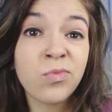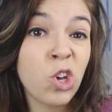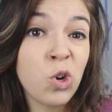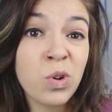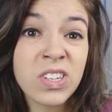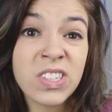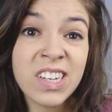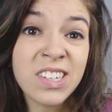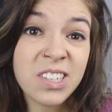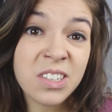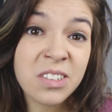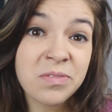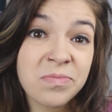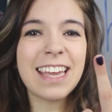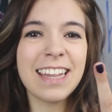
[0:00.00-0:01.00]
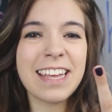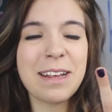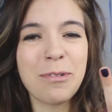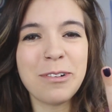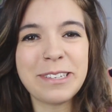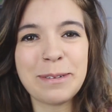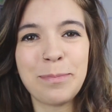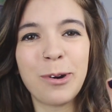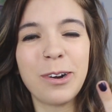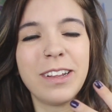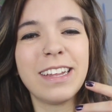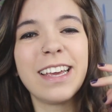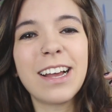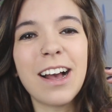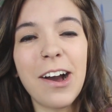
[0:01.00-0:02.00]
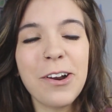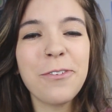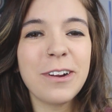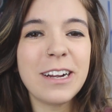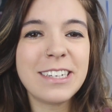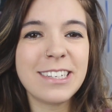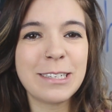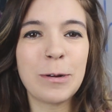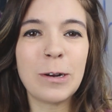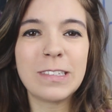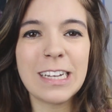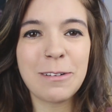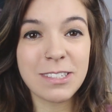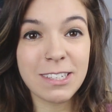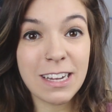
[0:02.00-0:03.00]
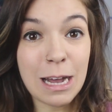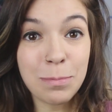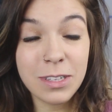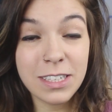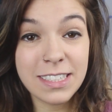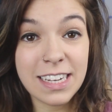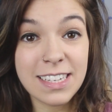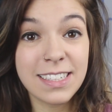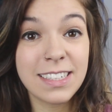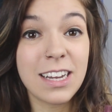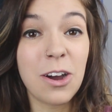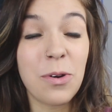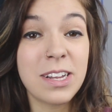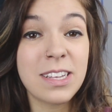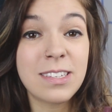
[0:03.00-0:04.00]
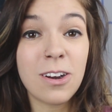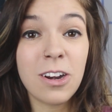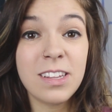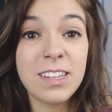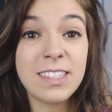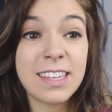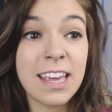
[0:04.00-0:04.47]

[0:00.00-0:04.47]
Who isn't? And secondly, and most importantly, Connor Franta's birthday was a couple of days ago, and he started this